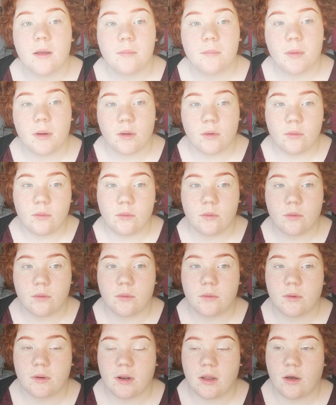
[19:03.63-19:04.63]
my
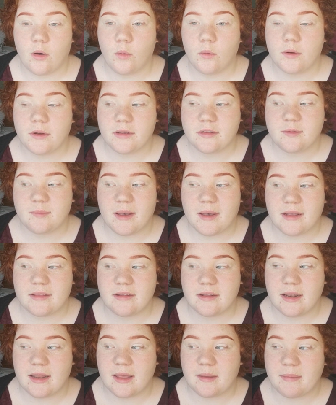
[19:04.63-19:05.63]
uncle
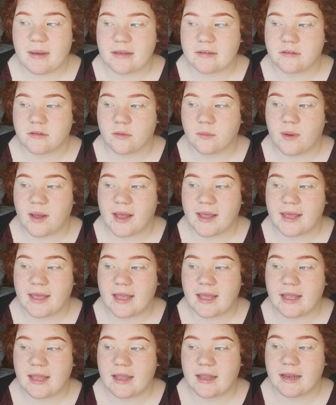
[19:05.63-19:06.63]
unexpectedly passed away
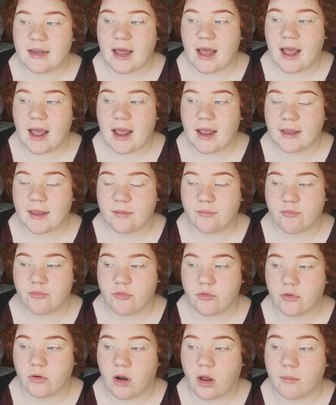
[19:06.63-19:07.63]
in
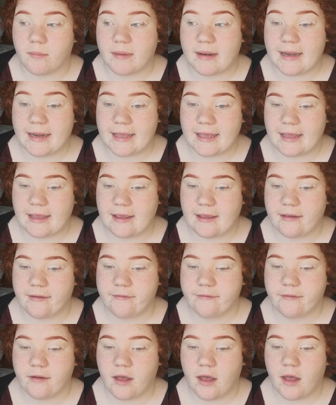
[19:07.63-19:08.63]
April, I
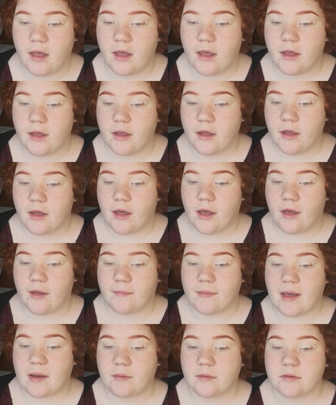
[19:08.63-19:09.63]
believe.
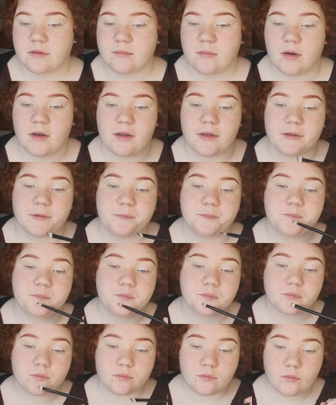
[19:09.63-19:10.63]
And that was my
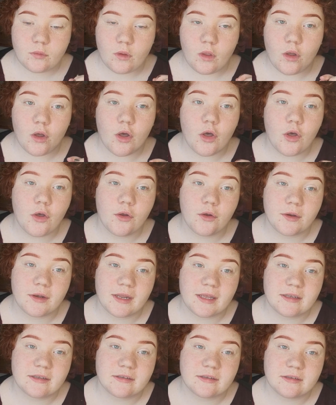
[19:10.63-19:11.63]

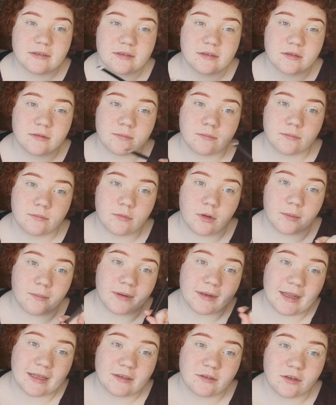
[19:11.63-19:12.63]
Ernest's, like,
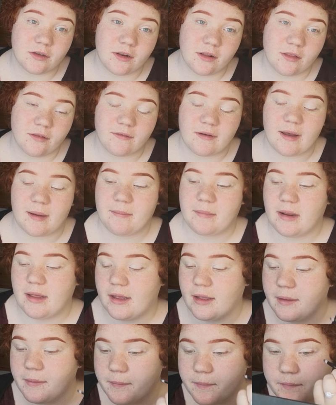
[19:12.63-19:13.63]
my dad's side of the
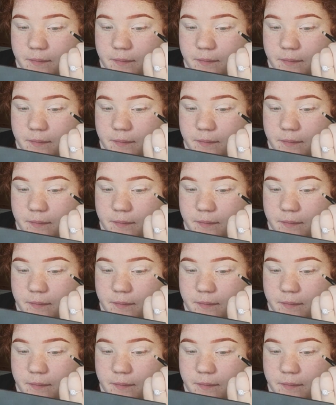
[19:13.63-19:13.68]
family.